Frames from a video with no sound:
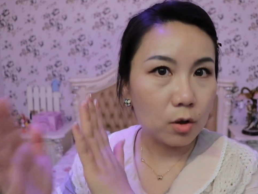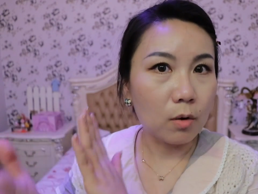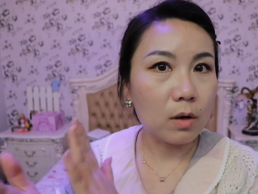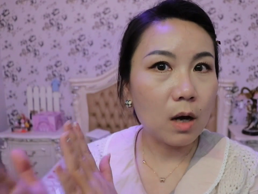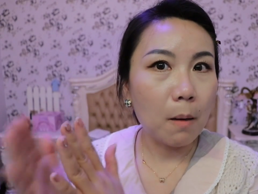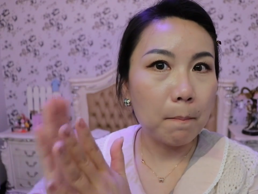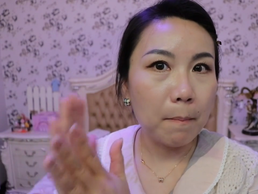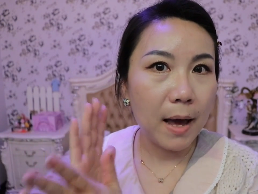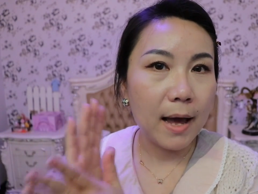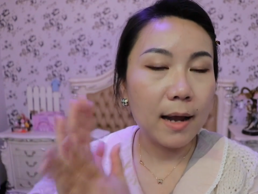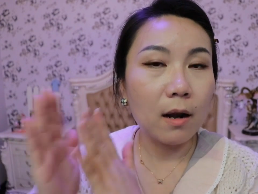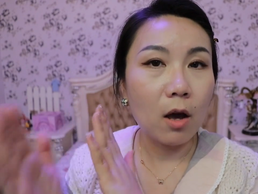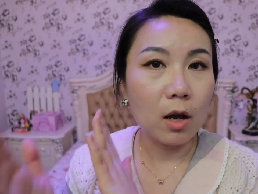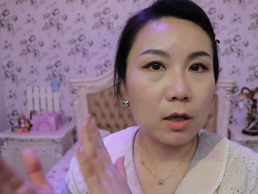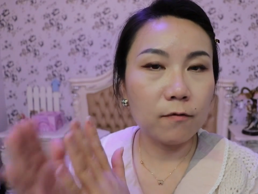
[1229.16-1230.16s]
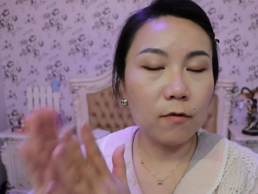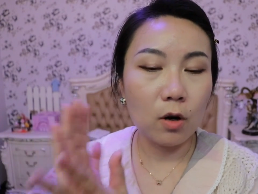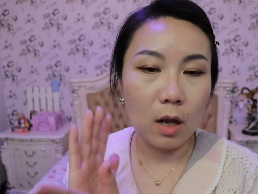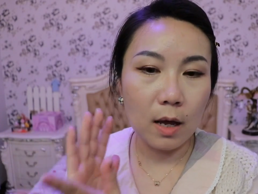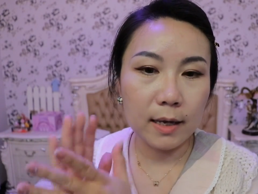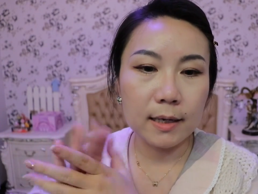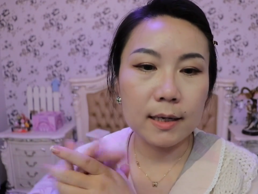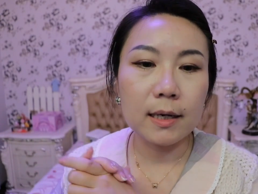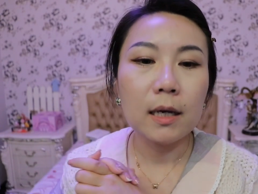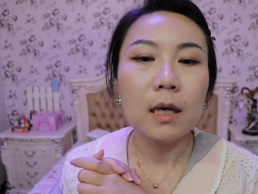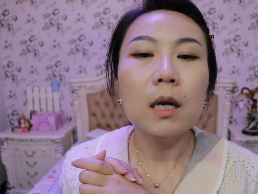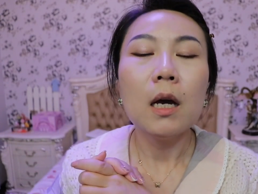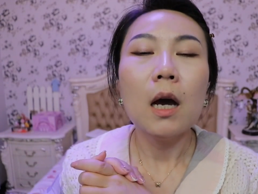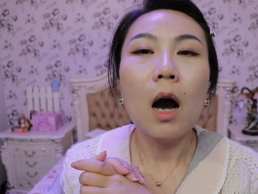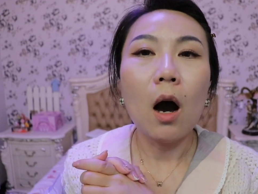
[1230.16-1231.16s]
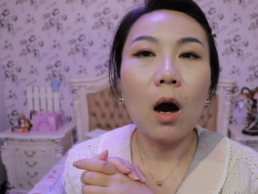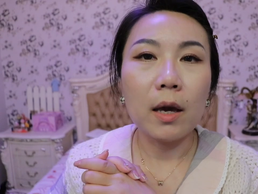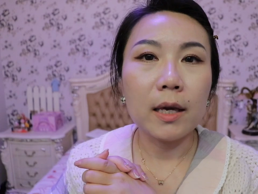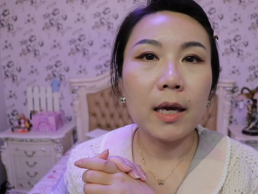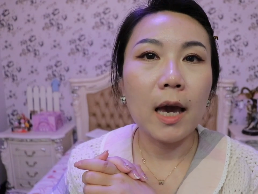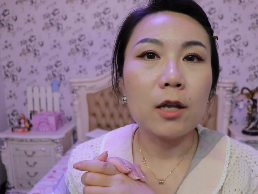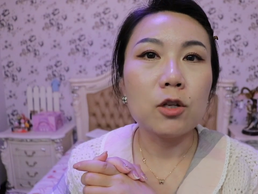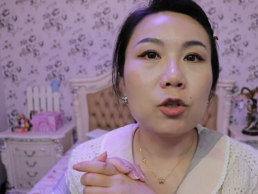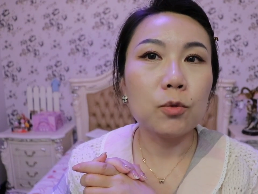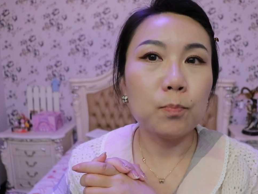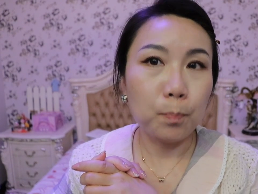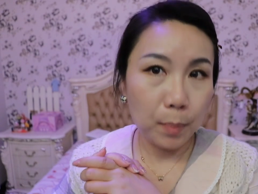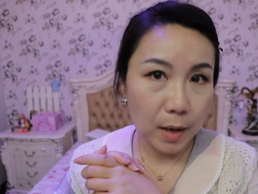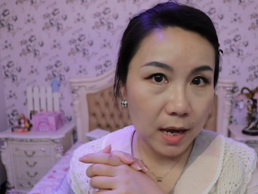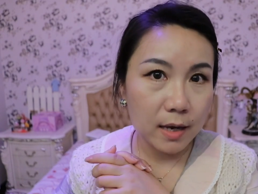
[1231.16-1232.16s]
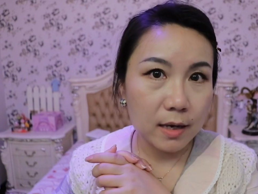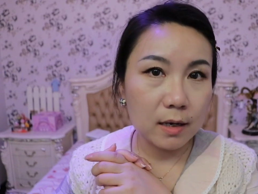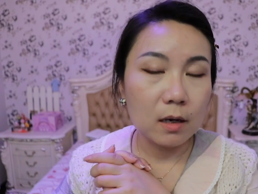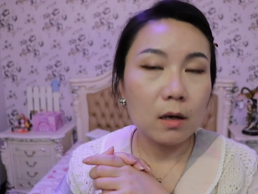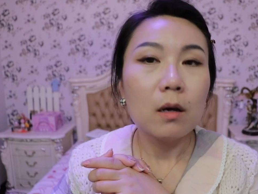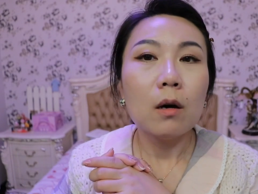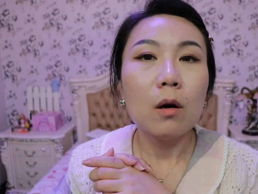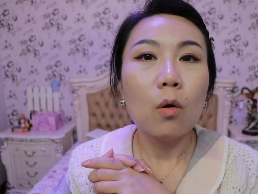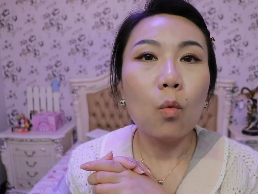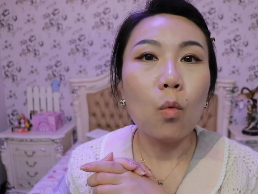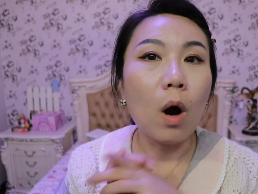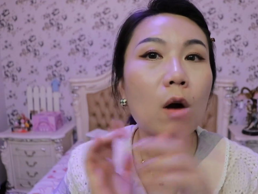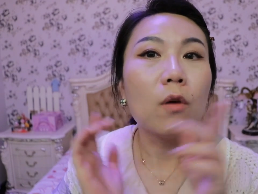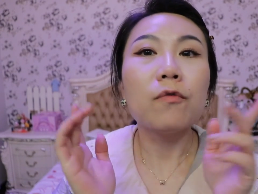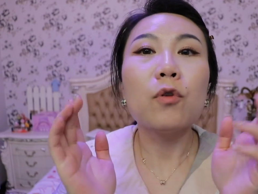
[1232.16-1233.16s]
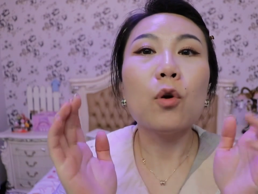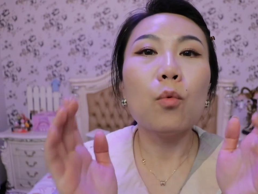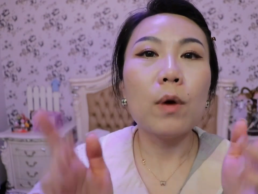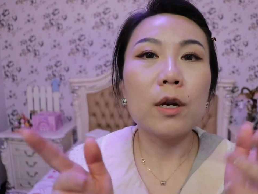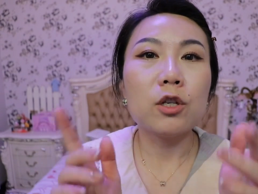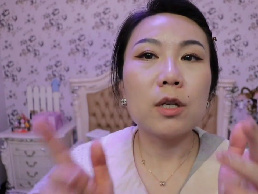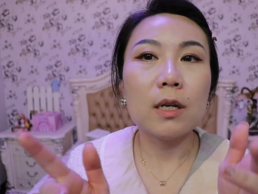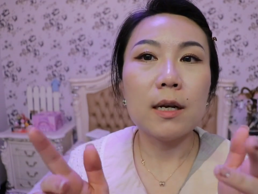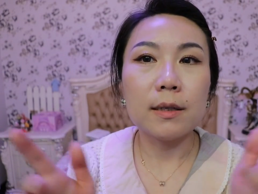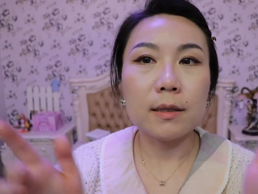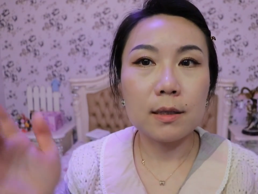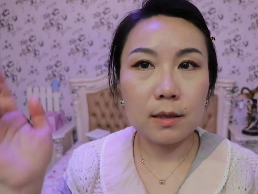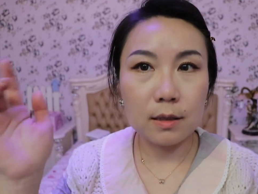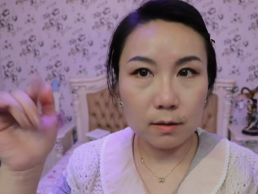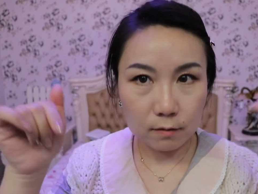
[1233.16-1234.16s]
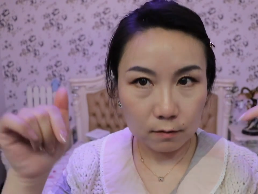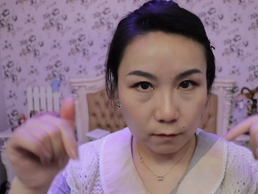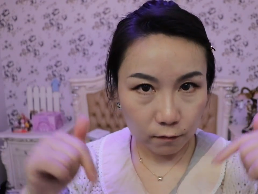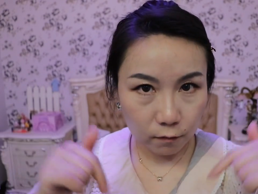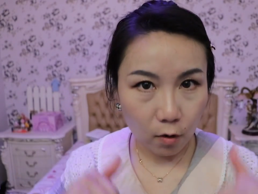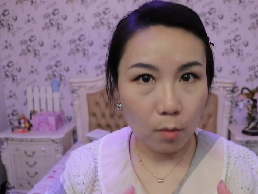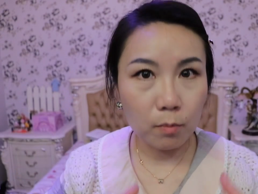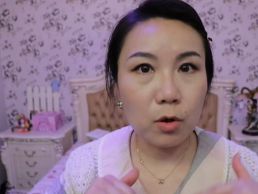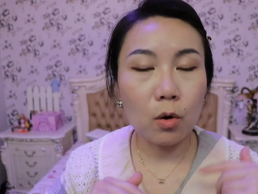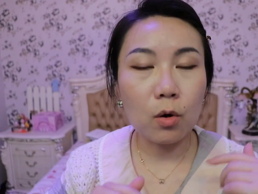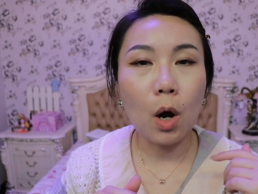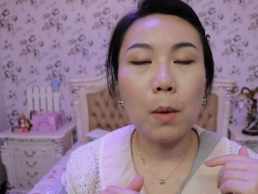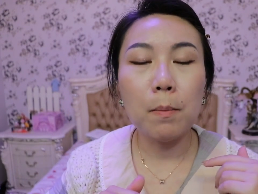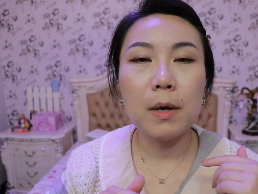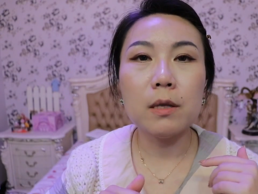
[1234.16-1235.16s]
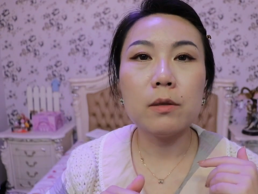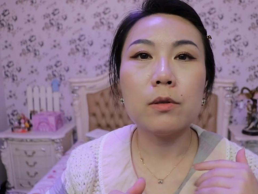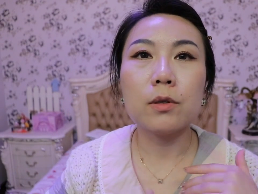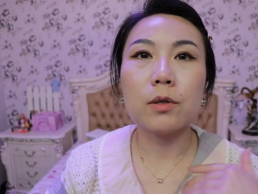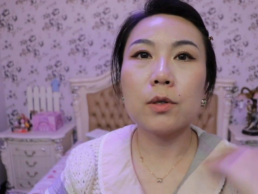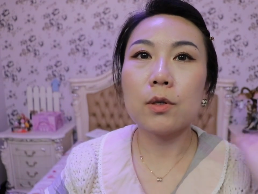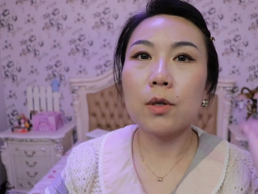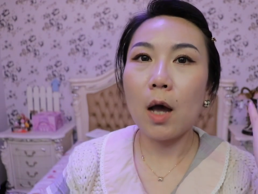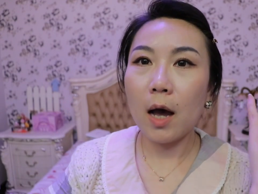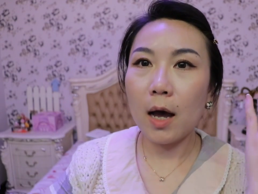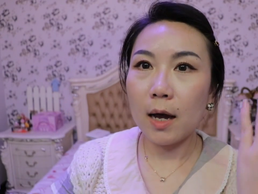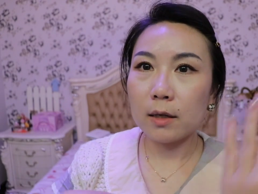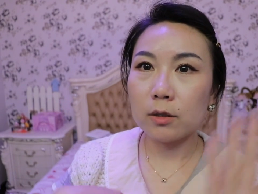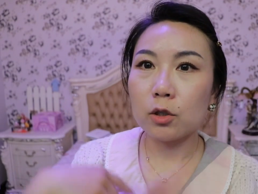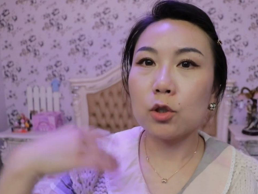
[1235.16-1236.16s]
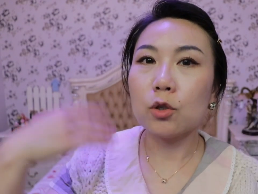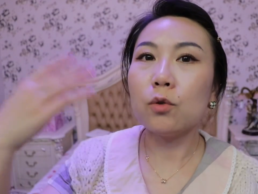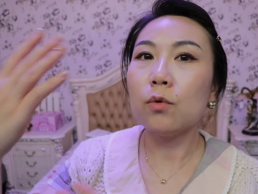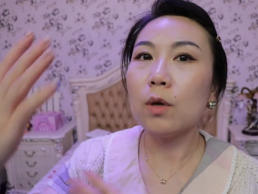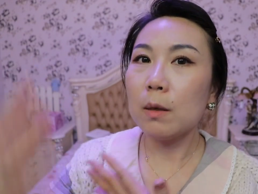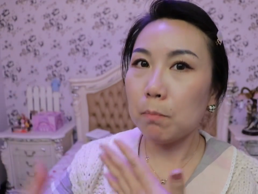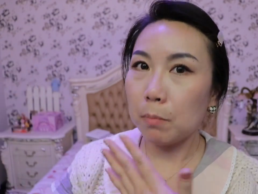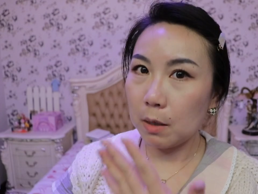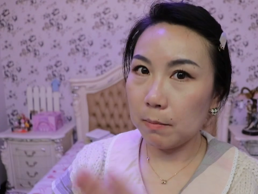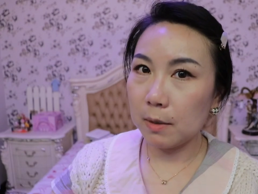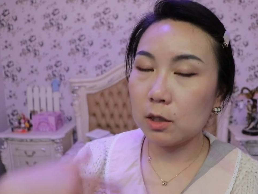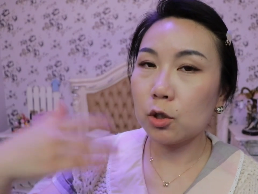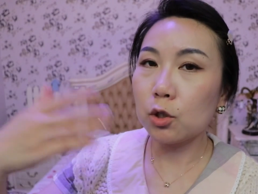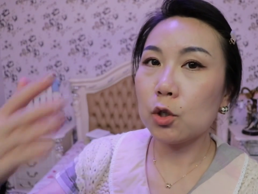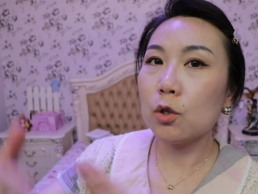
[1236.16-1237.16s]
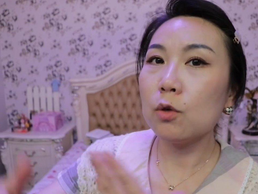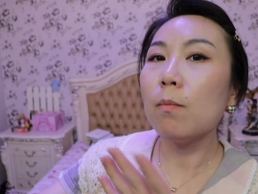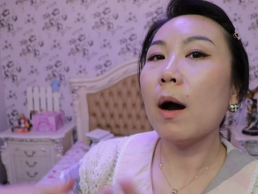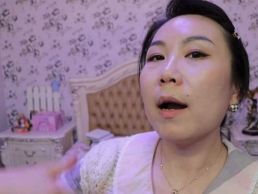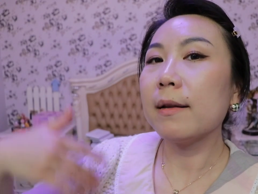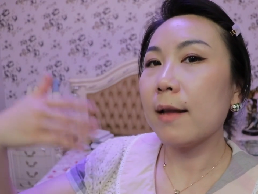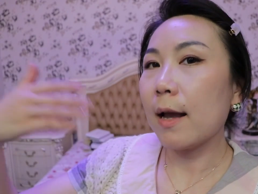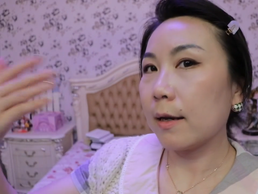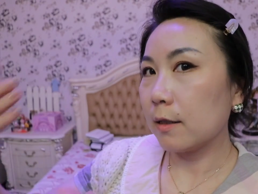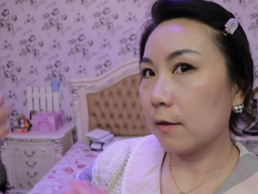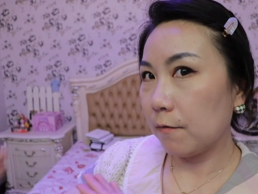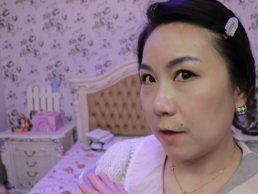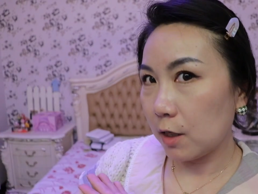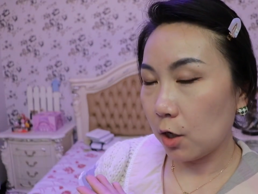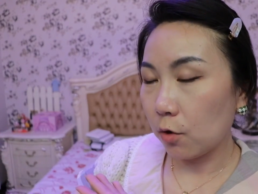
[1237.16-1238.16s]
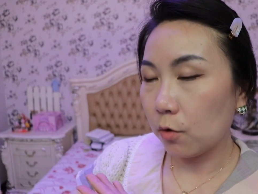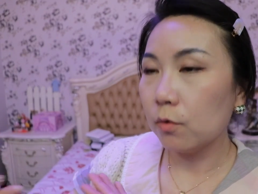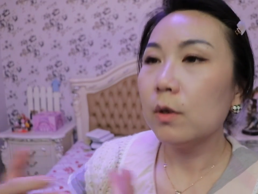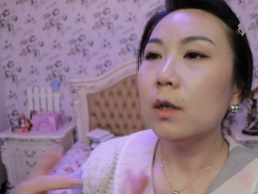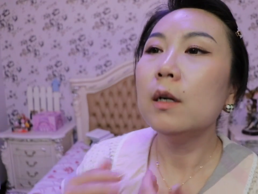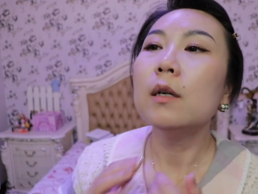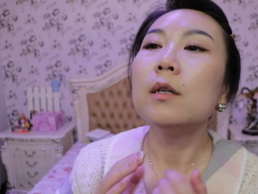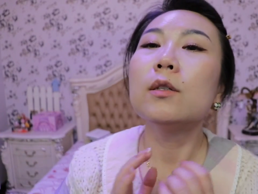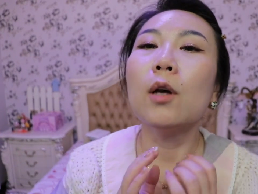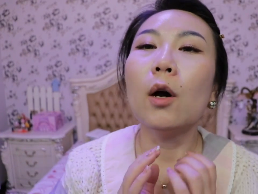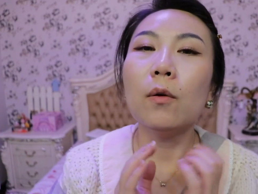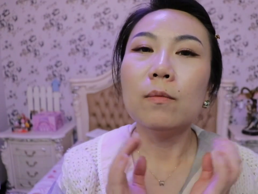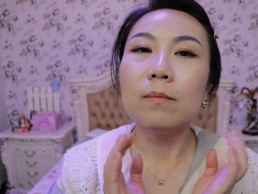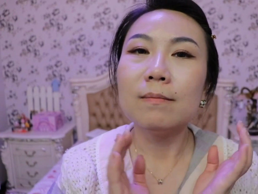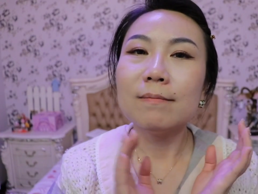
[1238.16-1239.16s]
compare like for like, I can pick one of your wish list from your comments and to implement to my next video. So